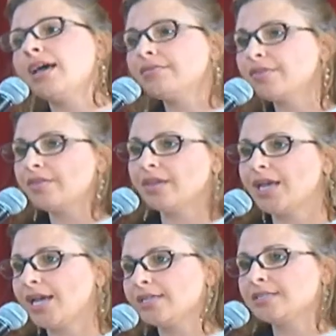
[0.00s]
Everything
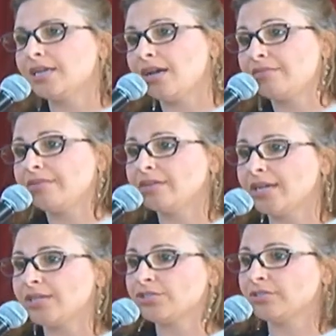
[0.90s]
has to have a
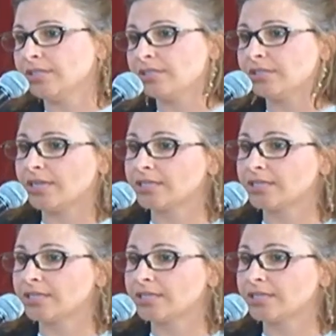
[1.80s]
naturalistic